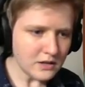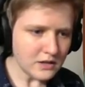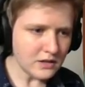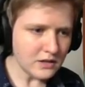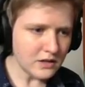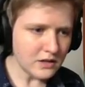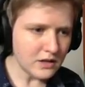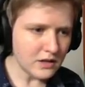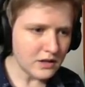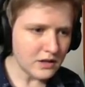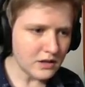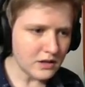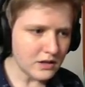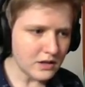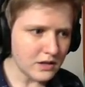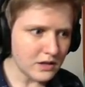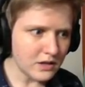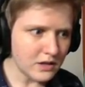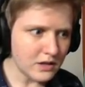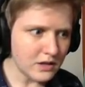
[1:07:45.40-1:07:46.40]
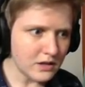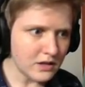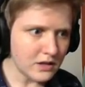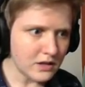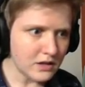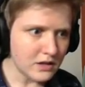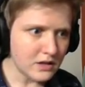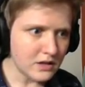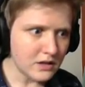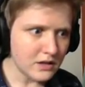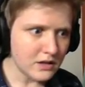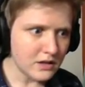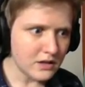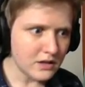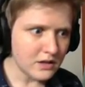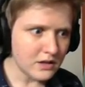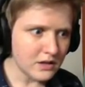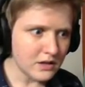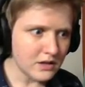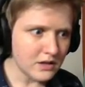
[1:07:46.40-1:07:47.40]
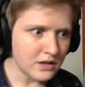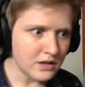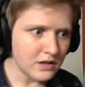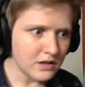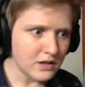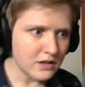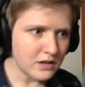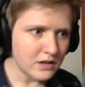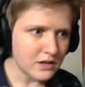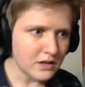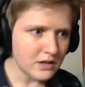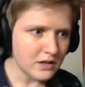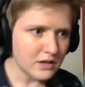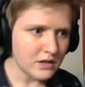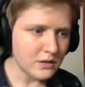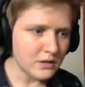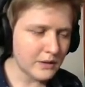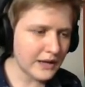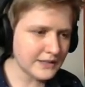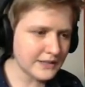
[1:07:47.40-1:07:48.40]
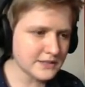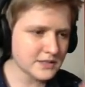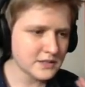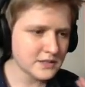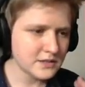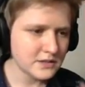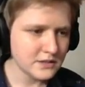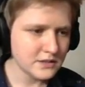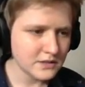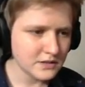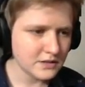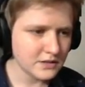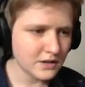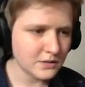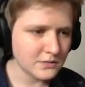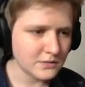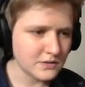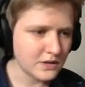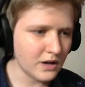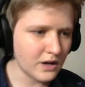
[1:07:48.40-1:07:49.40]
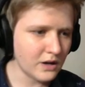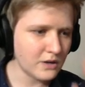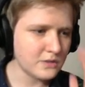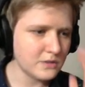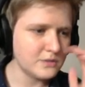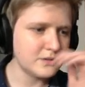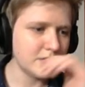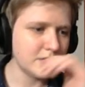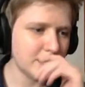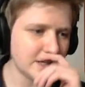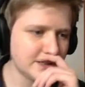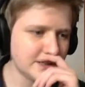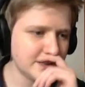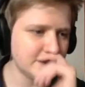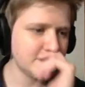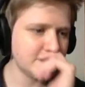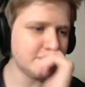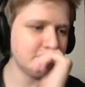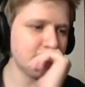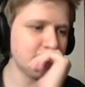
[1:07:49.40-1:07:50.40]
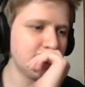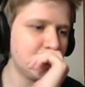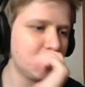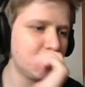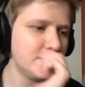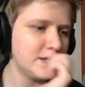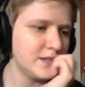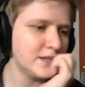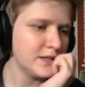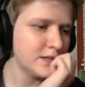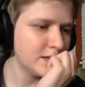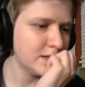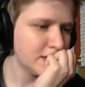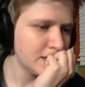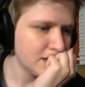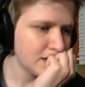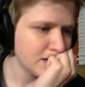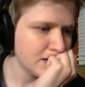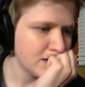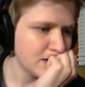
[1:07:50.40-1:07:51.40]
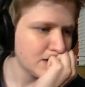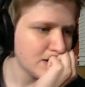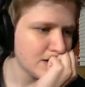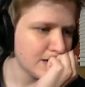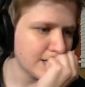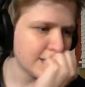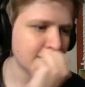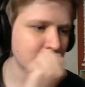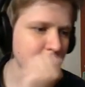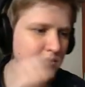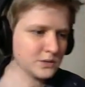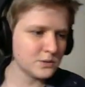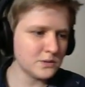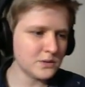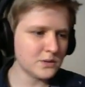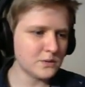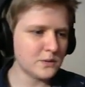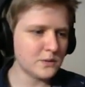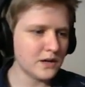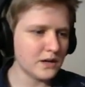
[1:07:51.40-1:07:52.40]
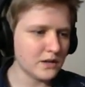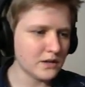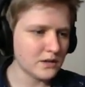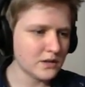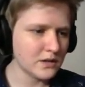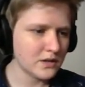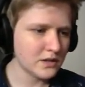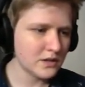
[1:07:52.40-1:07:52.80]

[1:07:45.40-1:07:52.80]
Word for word: two more of those crazy thingamajigs hit us, we're what? done for. Oh no, I didn't do it. I didn't do it well.